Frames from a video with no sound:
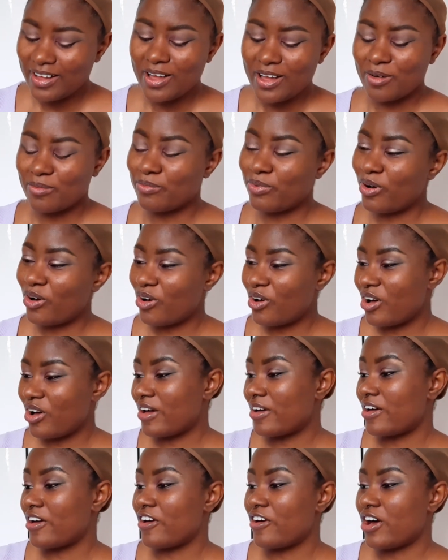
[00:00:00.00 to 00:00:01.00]
But
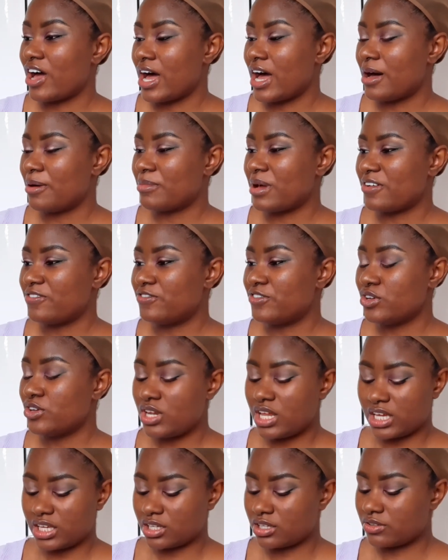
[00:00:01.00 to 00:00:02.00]
I feel
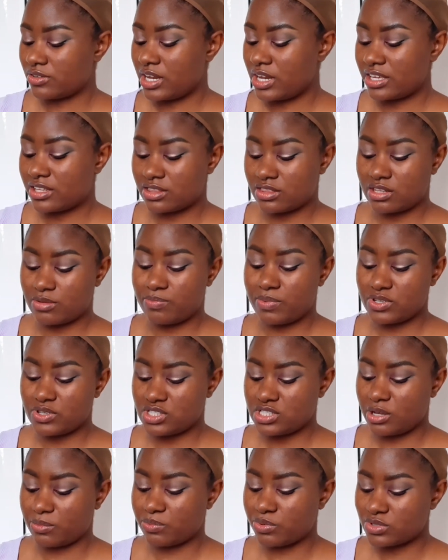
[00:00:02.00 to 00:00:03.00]
like the person
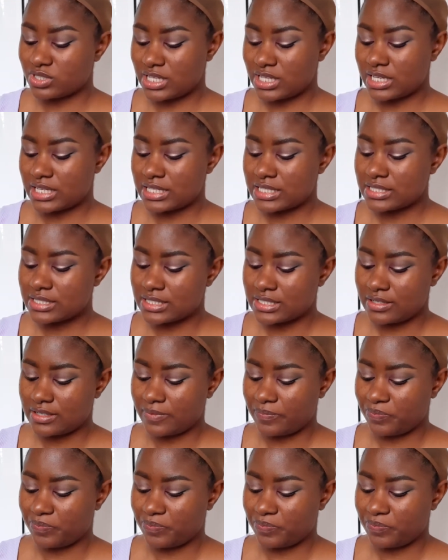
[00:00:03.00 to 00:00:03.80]
that posted it,